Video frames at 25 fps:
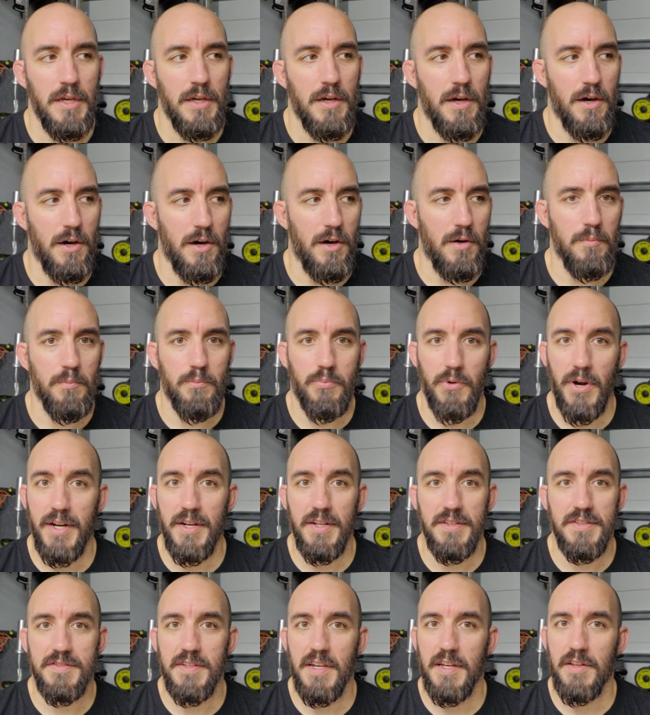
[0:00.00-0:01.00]
Um,
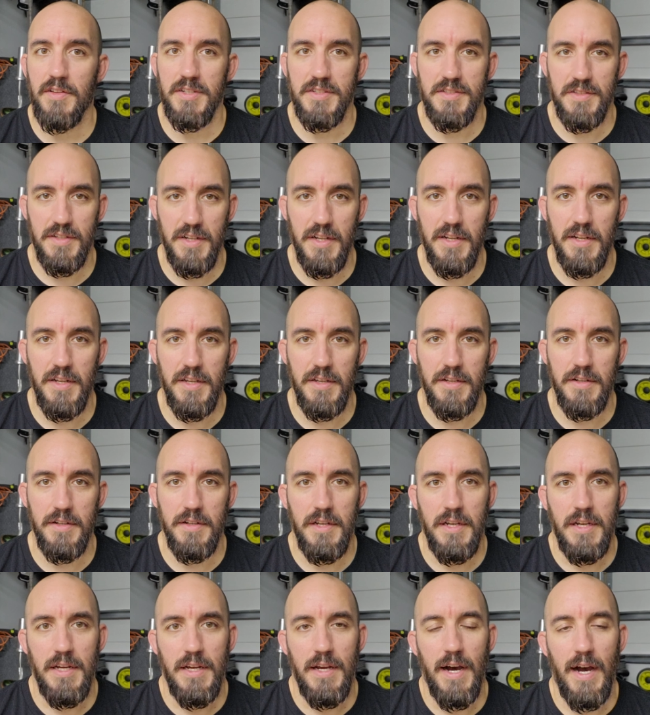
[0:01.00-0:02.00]
Brandon Staley's an
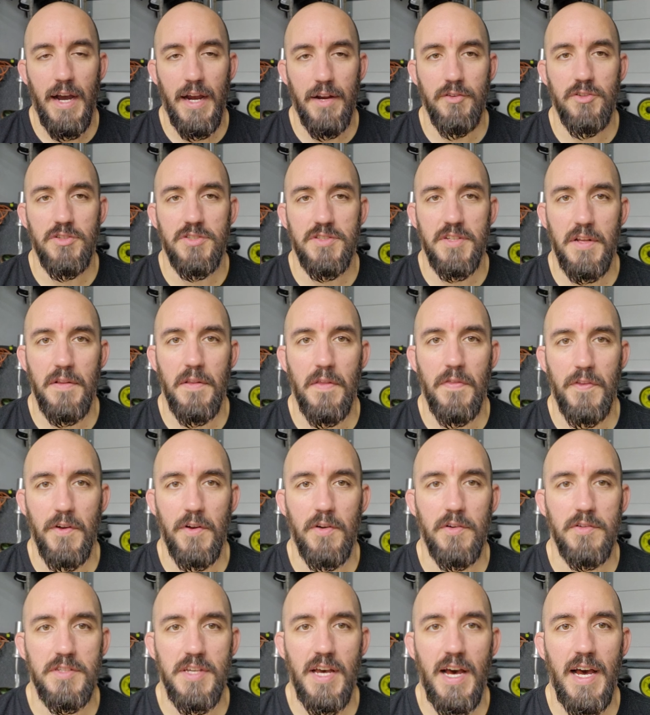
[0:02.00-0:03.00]
idiot. I understand that
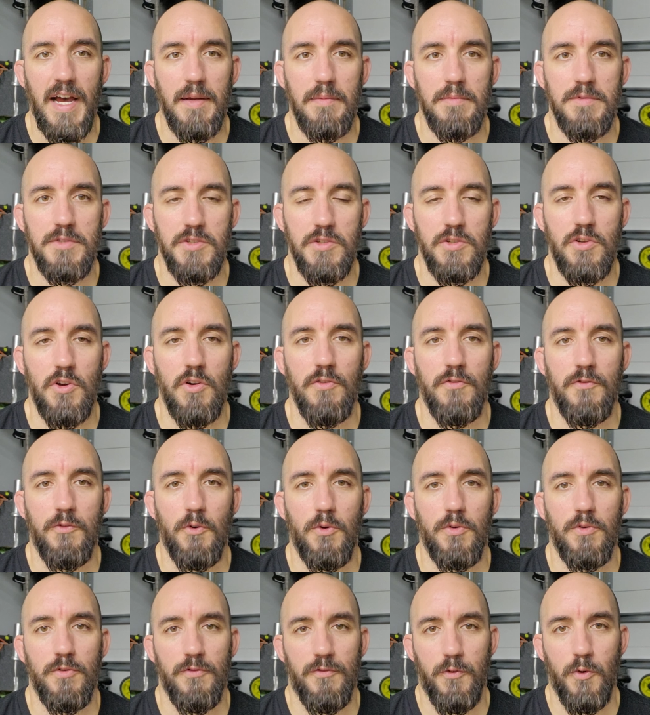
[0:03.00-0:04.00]
there are times that you go
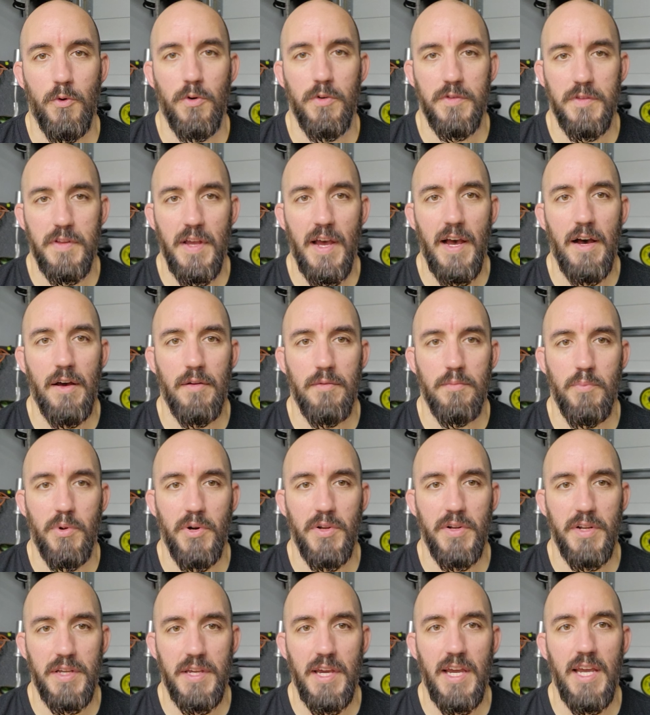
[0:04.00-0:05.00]
forward on fourth down, but
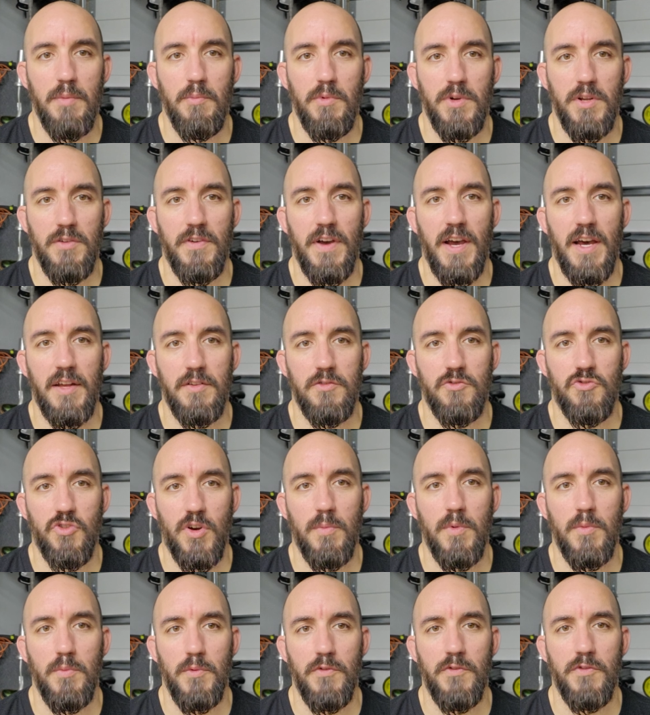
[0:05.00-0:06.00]
in a game when you've had
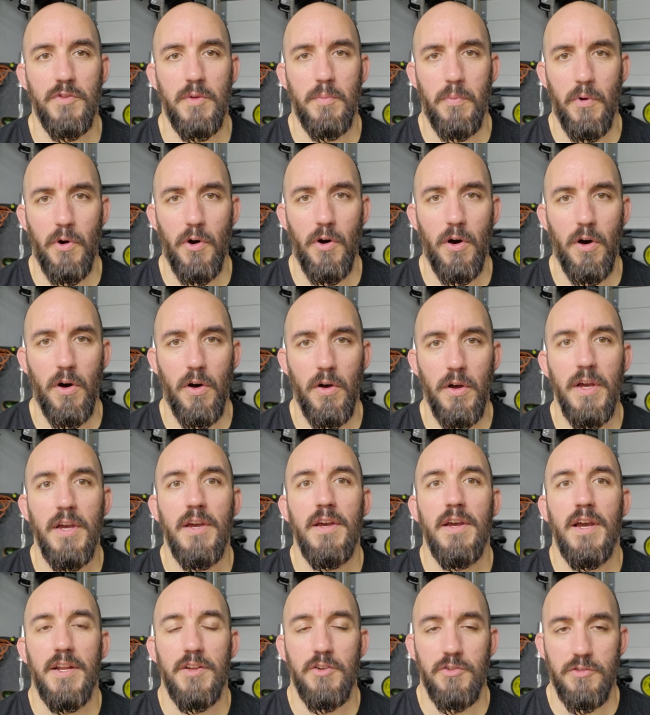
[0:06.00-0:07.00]
trouble moving the ball
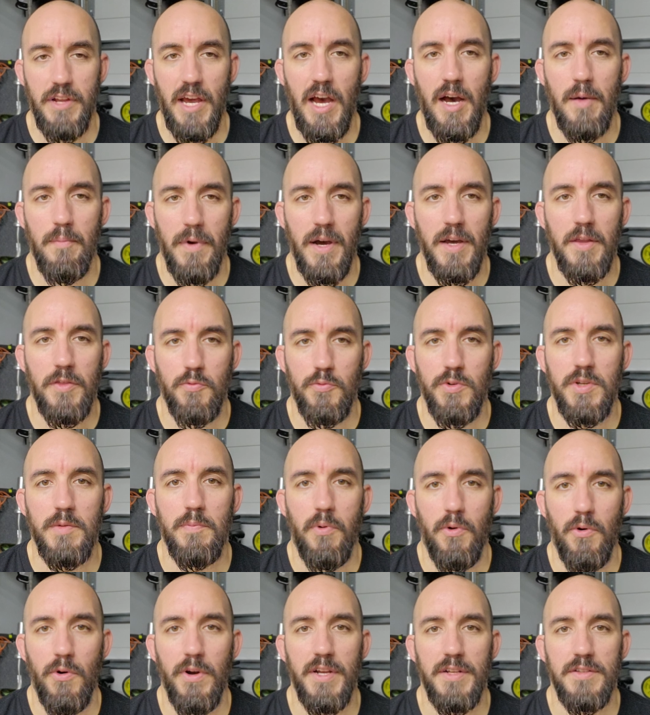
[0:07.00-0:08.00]
and you're down by three
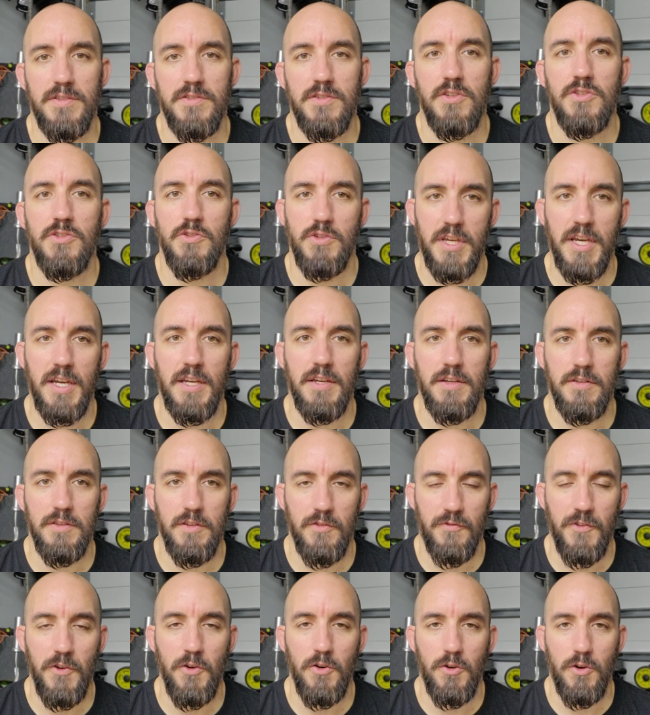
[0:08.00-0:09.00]
points, you kick
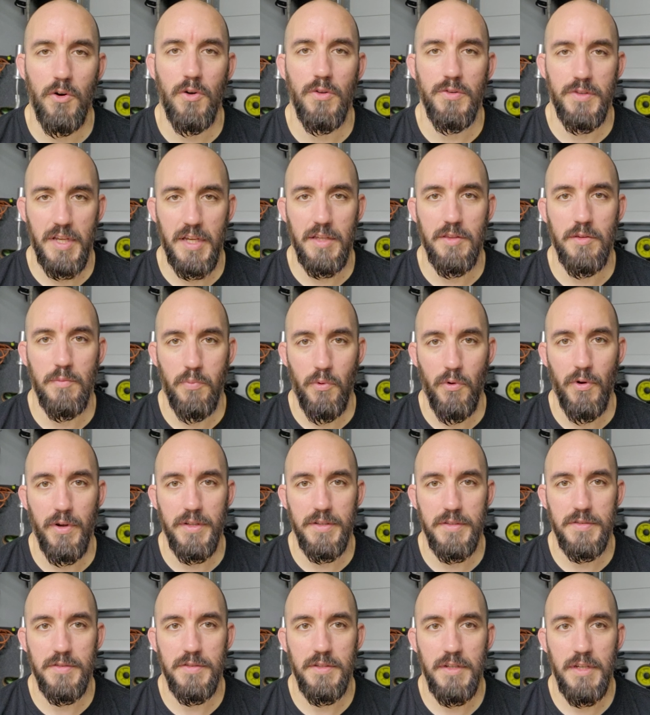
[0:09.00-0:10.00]
the field goal and take the
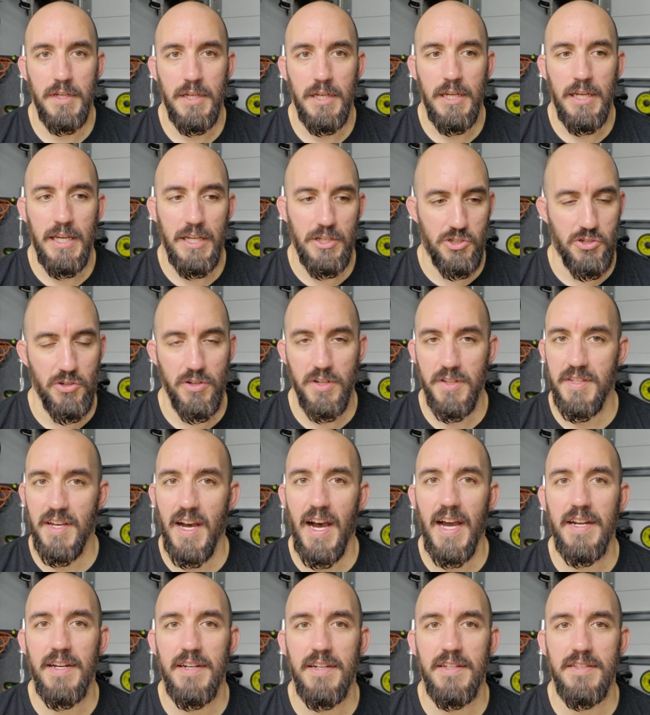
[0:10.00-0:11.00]
points. He should have
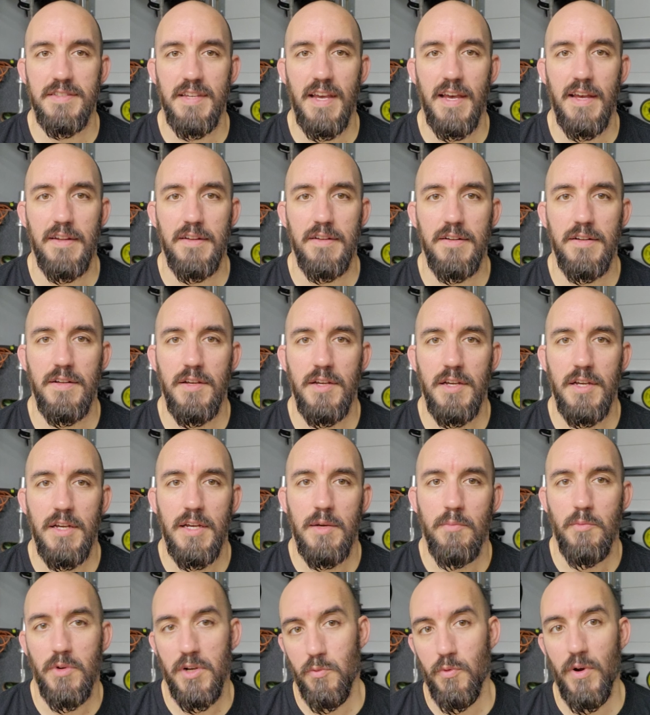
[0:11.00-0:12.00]
tied it at 10,
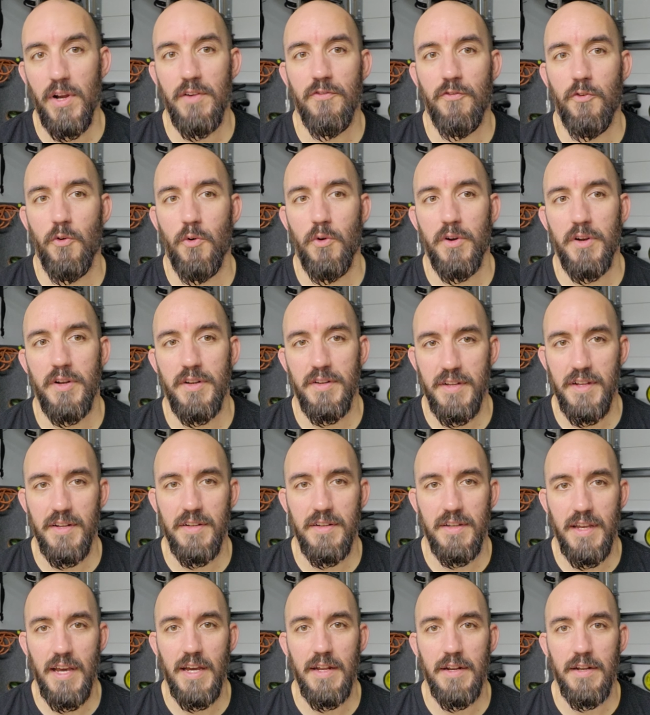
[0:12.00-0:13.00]
but he went for it and
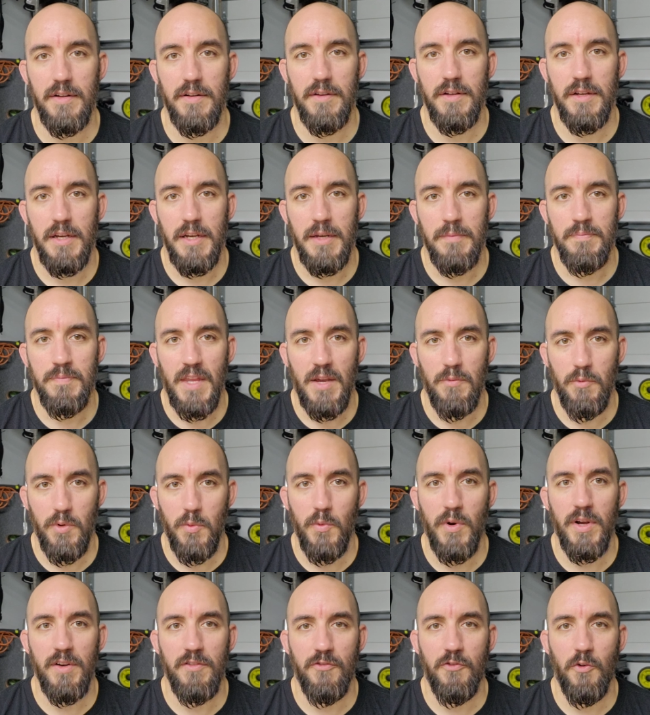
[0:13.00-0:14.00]
didn't get it. And we
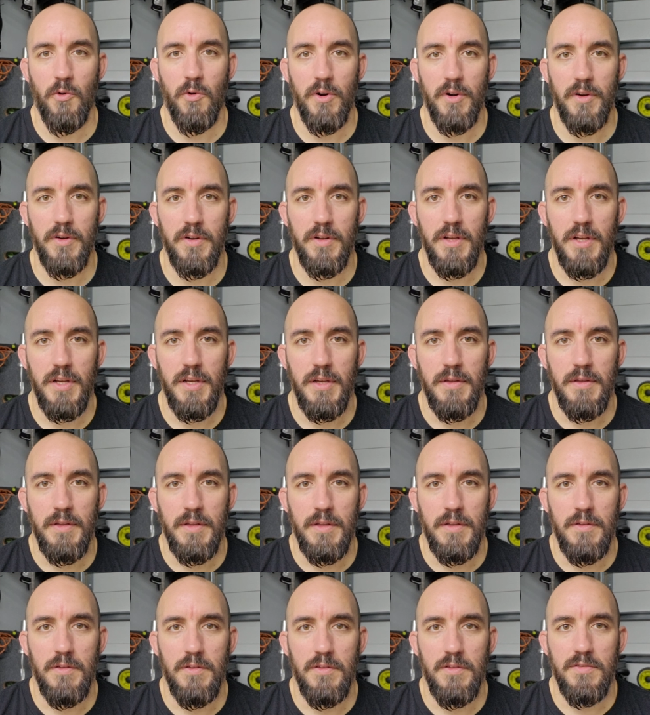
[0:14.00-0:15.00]
went for it,
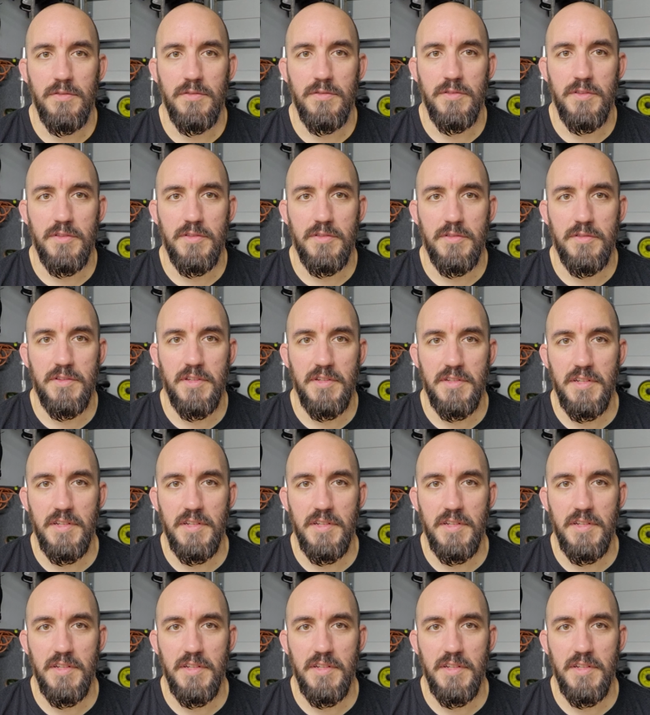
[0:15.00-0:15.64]
the